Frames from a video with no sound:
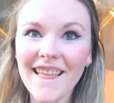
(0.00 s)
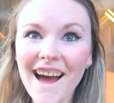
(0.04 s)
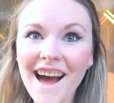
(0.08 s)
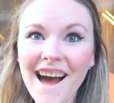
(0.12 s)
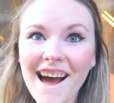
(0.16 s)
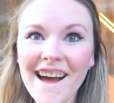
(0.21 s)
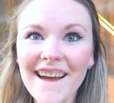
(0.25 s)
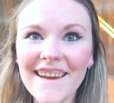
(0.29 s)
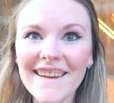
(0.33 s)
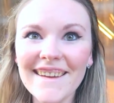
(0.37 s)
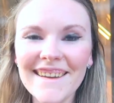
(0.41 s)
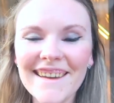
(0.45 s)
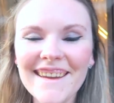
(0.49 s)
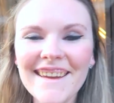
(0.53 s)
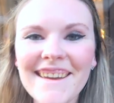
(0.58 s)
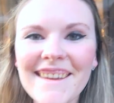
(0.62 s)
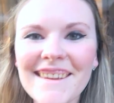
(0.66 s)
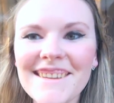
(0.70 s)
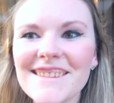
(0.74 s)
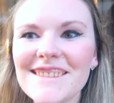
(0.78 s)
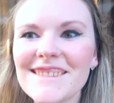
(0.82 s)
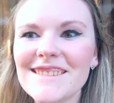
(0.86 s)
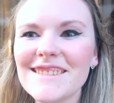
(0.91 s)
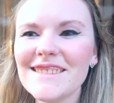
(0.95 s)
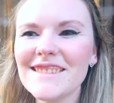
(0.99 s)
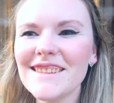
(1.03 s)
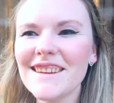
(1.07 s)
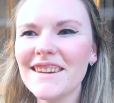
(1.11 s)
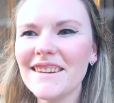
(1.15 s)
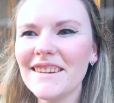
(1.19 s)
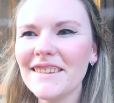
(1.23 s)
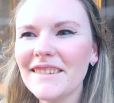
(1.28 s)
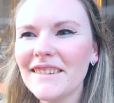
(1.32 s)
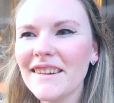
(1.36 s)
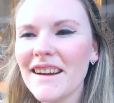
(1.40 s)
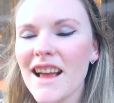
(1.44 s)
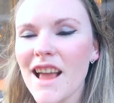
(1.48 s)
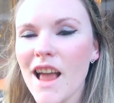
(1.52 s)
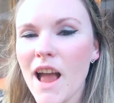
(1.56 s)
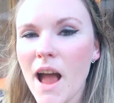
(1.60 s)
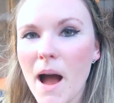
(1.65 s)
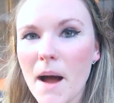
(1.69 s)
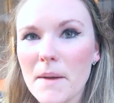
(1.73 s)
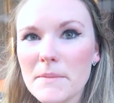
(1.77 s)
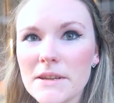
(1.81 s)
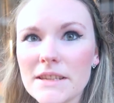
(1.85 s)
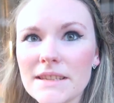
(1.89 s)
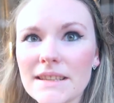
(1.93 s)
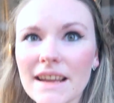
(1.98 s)
Hi! So,
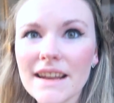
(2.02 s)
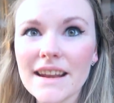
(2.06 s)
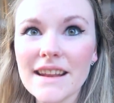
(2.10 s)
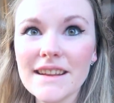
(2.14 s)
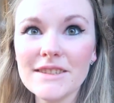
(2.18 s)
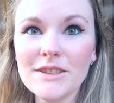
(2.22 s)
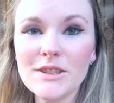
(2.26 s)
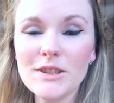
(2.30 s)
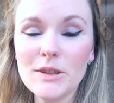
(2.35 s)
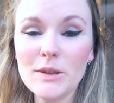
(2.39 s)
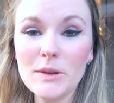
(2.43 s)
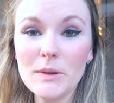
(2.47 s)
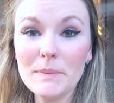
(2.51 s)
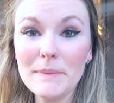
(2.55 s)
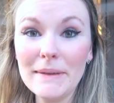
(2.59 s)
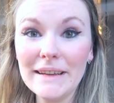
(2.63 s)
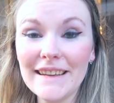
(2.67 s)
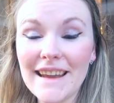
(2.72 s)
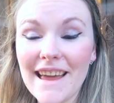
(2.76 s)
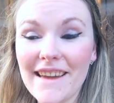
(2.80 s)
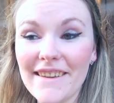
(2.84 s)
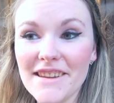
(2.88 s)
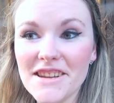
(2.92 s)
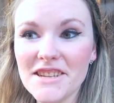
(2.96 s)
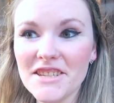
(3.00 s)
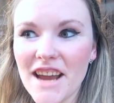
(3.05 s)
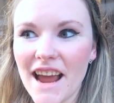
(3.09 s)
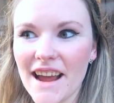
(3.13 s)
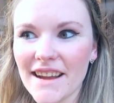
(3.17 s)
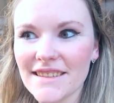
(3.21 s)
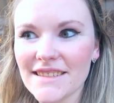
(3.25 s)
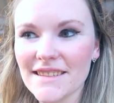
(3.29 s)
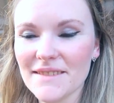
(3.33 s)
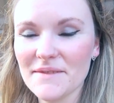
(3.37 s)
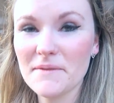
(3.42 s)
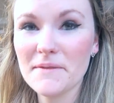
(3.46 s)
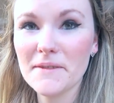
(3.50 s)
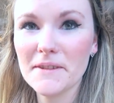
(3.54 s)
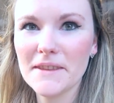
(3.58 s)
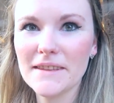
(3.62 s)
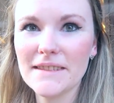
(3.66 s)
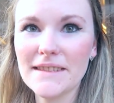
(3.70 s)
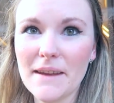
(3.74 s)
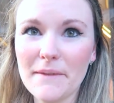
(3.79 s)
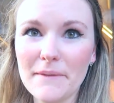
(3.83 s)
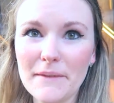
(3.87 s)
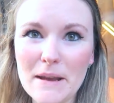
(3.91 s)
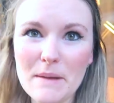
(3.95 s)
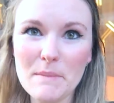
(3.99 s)
just getting to McNally Jackson for the
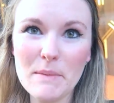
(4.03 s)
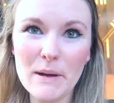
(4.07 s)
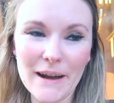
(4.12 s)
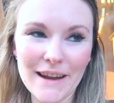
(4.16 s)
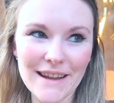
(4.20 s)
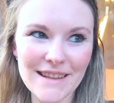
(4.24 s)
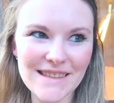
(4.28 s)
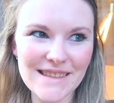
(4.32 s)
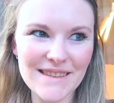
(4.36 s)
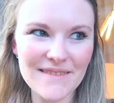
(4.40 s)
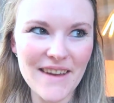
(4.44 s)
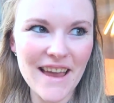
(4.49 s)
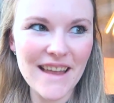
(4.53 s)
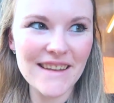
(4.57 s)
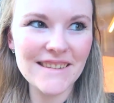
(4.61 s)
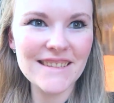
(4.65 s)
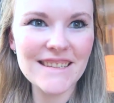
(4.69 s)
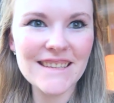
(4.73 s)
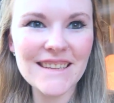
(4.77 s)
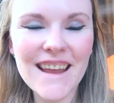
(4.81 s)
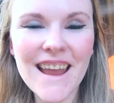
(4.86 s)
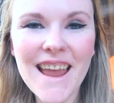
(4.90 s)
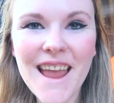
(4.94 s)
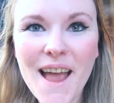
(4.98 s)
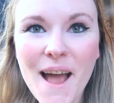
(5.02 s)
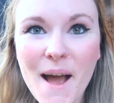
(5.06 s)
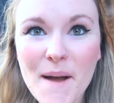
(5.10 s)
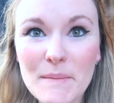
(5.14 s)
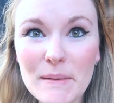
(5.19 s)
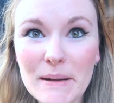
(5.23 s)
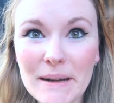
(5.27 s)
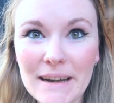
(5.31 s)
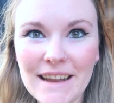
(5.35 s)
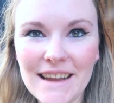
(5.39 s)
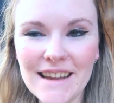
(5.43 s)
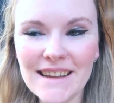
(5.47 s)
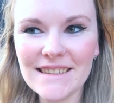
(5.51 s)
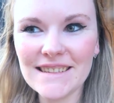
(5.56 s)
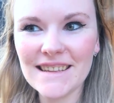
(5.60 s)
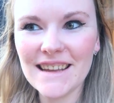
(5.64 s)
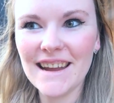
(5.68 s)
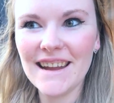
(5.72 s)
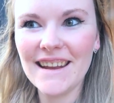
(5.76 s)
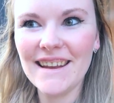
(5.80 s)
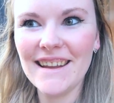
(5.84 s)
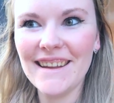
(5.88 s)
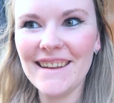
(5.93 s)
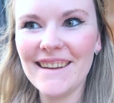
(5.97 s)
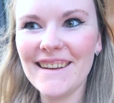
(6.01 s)
Stephanie Perkins event. Pretty
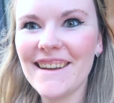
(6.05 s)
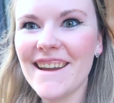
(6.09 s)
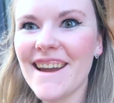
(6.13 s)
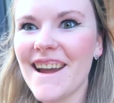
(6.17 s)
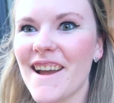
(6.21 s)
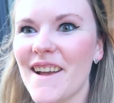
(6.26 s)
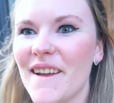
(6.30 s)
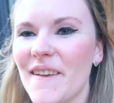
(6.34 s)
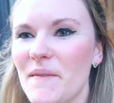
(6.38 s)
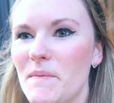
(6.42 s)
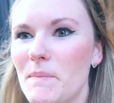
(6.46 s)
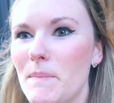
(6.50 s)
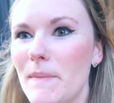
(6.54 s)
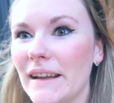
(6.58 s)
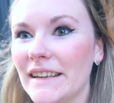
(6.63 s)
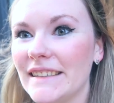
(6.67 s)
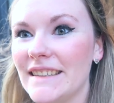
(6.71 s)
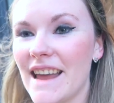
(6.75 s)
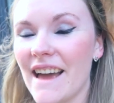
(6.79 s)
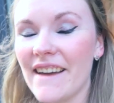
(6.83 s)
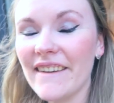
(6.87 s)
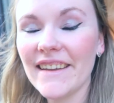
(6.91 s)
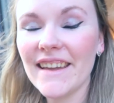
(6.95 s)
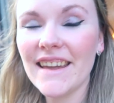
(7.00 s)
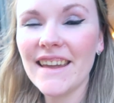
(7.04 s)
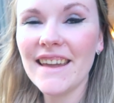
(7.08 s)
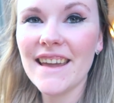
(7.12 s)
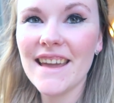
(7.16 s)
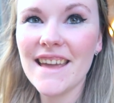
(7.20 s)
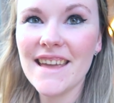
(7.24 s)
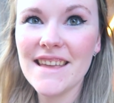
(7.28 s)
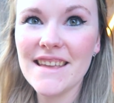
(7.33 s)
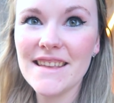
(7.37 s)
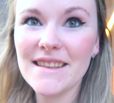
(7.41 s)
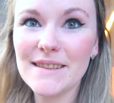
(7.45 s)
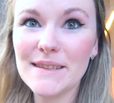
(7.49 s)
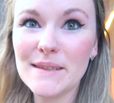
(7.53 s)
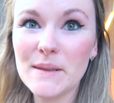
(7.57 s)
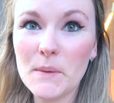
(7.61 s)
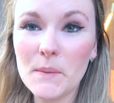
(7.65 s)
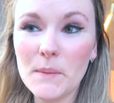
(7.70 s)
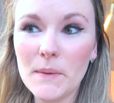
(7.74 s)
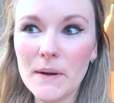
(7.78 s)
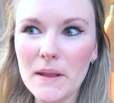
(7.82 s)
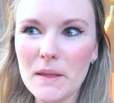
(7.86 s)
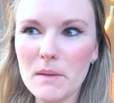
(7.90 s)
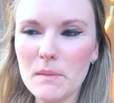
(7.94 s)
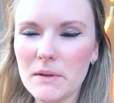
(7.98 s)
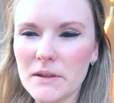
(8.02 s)
excited. McNally is
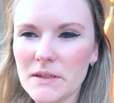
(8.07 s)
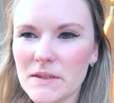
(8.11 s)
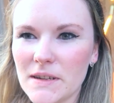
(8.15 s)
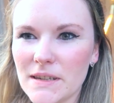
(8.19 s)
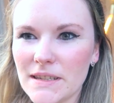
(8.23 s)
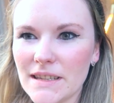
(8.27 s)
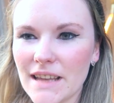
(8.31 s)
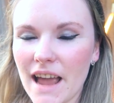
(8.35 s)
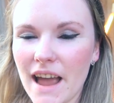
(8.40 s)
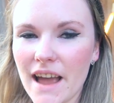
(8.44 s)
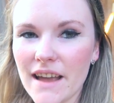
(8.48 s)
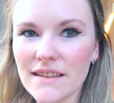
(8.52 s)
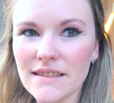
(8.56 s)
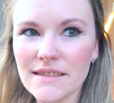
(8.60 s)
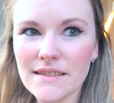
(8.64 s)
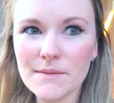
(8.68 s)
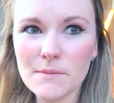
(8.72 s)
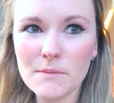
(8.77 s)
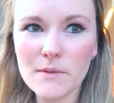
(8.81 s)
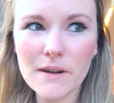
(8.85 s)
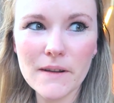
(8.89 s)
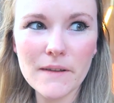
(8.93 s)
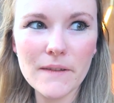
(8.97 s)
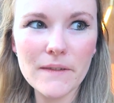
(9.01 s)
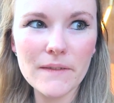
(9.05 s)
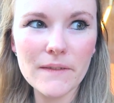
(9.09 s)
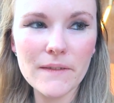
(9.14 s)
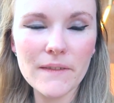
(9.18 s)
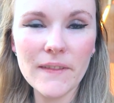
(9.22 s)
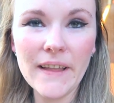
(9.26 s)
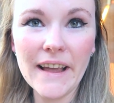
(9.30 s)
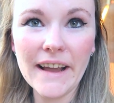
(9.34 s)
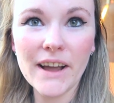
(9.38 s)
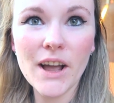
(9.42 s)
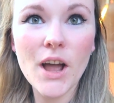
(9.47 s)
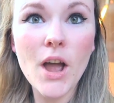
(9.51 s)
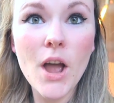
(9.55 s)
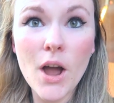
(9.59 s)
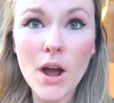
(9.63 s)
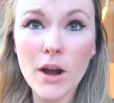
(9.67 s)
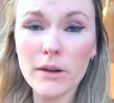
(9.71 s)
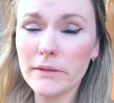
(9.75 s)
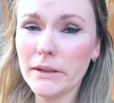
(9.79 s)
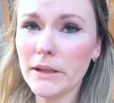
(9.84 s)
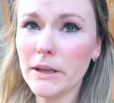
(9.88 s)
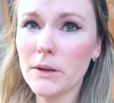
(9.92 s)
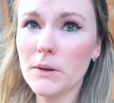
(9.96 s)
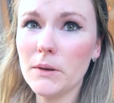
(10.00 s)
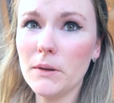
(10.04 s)
one of the bookstores that has one of like
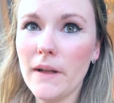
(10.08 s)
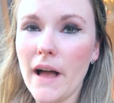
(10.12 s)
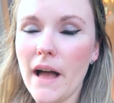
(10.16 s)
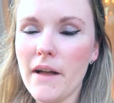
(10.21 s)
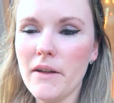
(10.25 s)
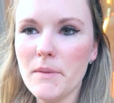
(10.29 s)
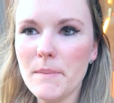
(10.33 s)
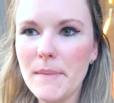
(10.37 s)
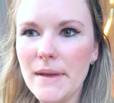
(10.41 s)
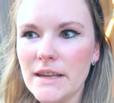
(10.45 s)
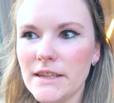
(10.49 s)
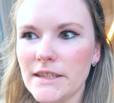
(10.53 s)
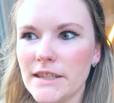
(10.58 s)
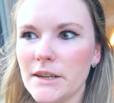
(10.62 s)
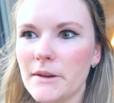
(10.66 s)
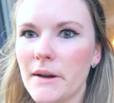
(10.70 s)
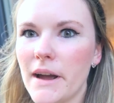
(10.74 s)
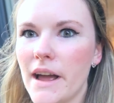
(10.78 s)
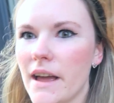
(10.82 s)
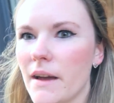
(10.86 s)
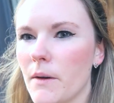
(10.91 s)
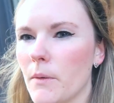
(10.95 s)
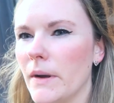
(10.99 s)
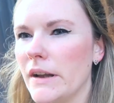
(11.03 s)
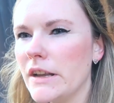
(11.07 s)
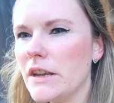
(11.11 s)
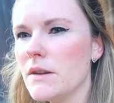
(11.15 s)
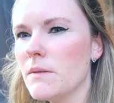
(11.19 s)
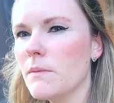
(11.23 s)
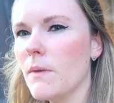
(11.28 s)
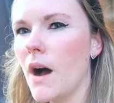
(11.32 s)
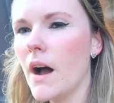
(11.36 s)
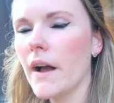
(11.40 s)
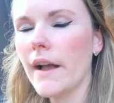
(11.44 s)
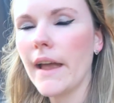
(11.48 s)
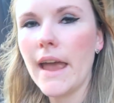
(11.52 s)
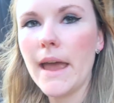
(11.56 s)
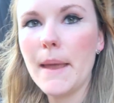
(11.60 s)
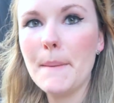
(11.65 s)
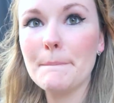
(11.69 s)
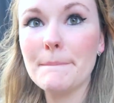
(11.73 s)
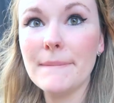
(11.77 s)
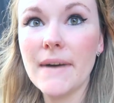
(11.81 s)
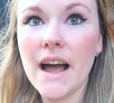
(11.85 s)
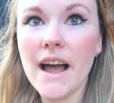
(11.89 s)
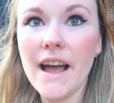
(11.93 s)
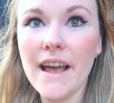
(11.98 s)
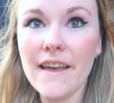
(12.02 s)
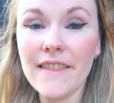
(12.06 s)
really cool element to it. When you walk in
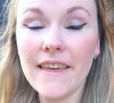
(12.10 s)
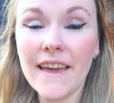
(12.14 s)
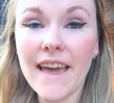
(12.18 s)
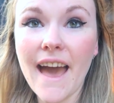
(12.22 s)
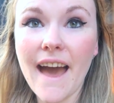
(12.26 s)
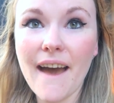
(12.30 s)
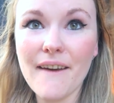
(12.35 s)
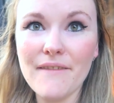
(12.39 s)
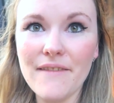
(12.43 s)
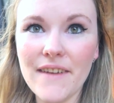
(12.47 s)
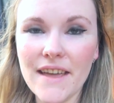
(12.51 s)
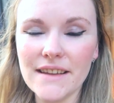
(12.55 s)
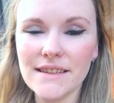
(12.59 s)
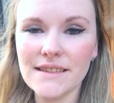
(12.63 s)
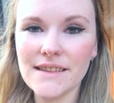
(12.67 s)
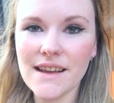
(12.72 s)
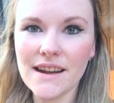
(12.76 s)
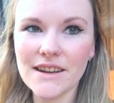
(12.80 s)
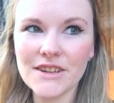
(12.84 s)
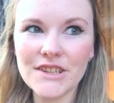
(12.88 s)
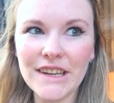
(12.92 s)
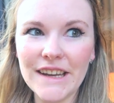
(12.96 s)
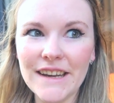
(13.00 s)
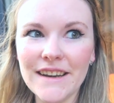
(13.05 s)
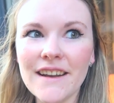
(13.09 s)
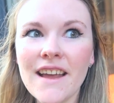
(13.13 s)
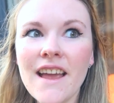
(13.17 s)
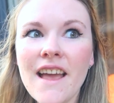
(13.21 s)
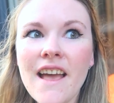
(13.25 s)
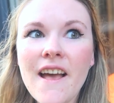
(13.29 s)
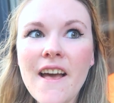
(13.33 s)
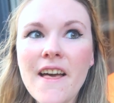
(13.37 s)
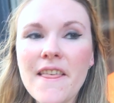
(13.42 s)
by the cafe section,